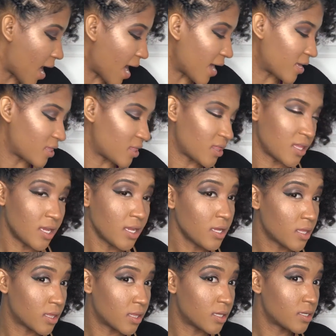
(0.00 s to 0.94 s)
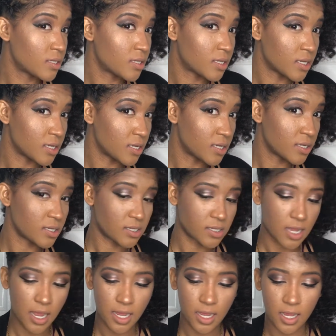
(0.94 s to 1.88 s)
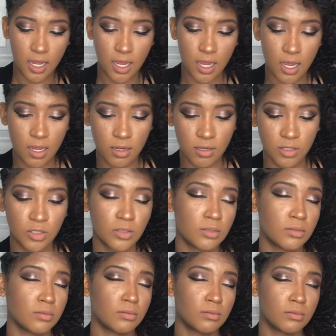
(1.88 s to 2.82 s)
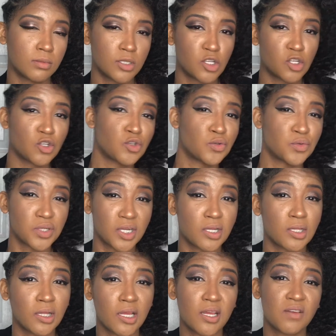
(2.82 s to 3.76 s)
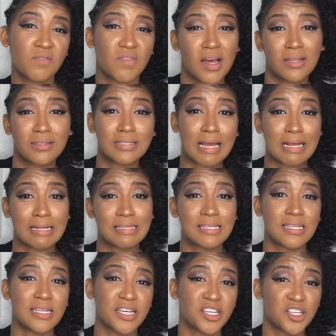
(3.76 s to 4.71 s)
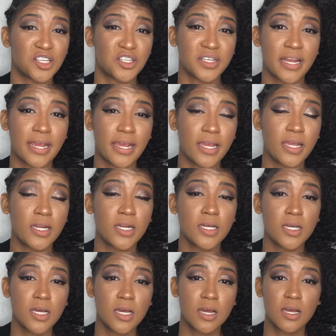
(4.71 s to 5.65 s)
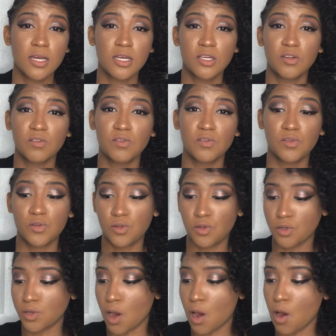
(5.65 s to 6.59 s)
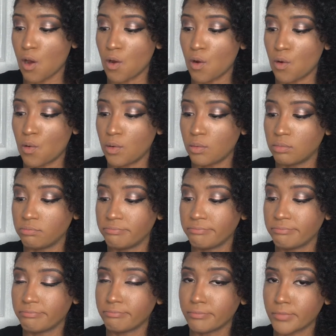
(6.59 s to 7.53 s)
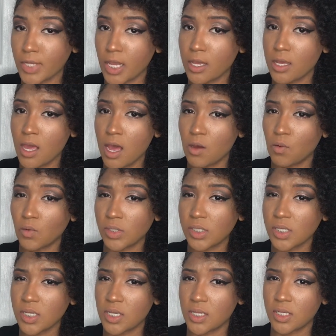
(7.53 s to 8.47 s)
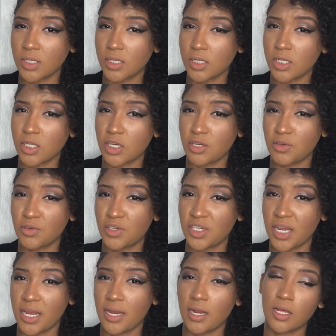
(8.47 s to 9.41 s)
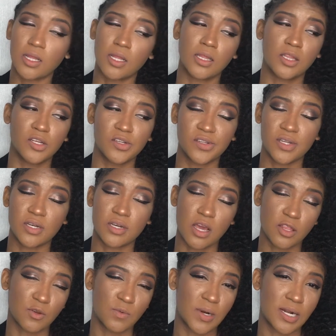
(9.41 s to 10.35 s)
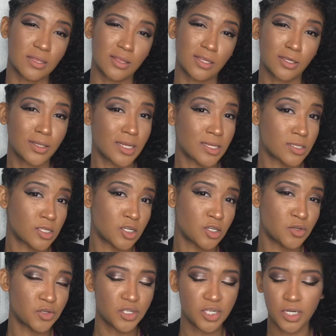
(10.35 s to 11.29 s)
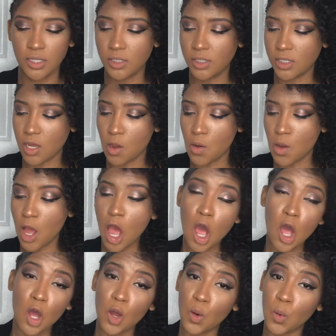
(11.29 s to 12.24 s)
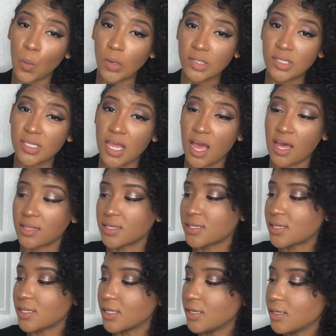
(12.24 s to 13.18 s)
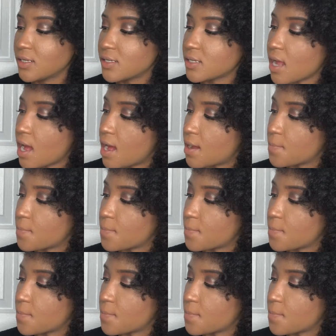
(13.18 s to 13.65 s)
I think this is a strictly Valentine's Day shade, so yeah, we'll see. This is a new shade, and then there's another one in there that's a new shade, so we'll see how this looks.